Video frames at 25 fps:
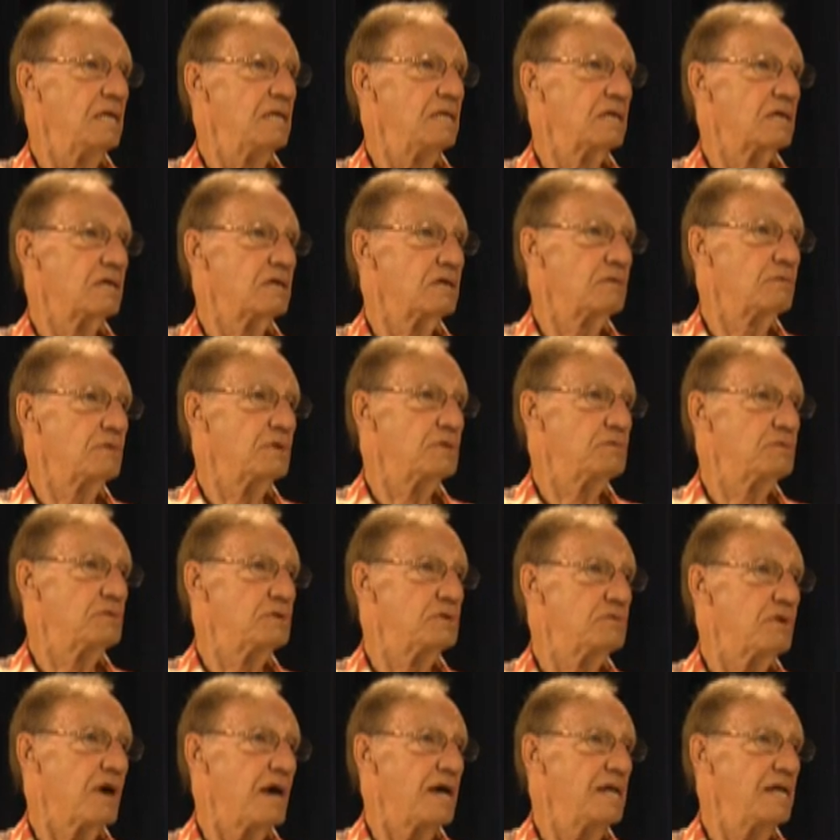and, uh, which
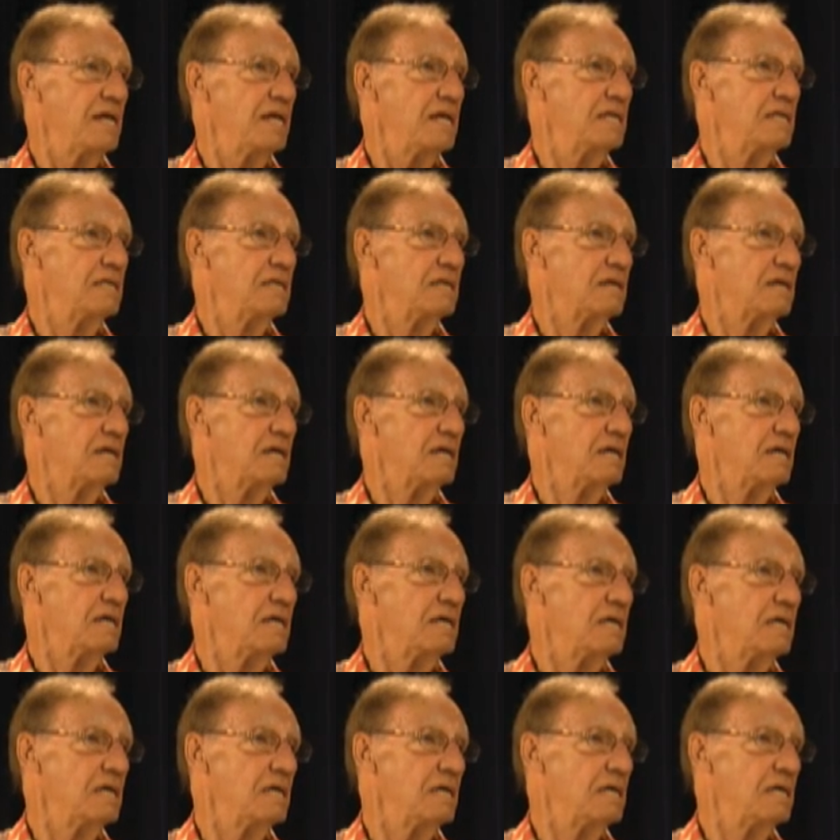was right in
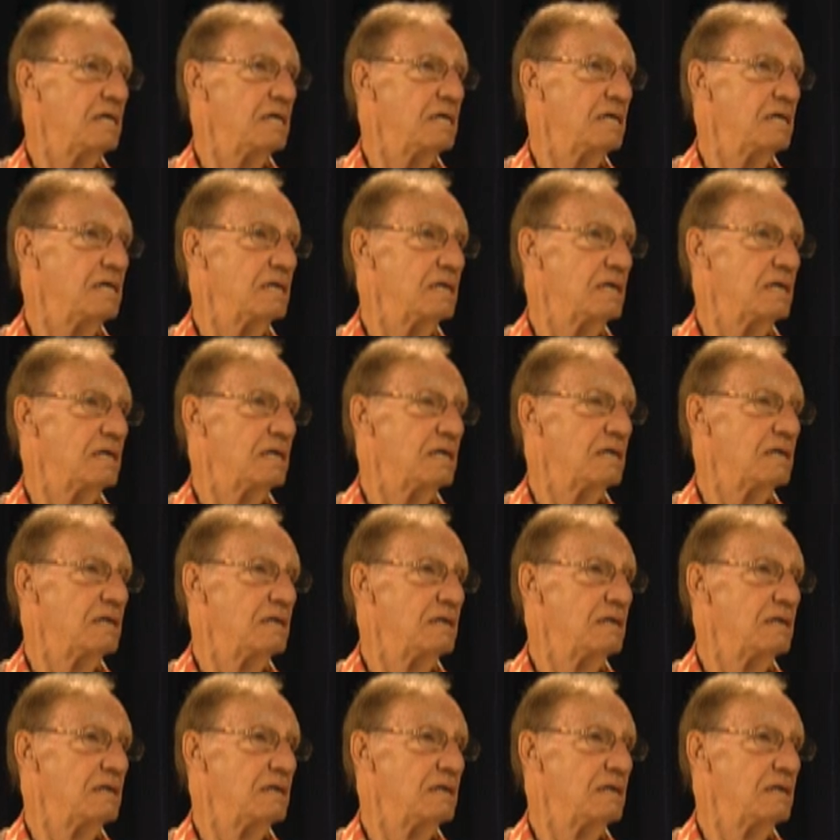uh, uh,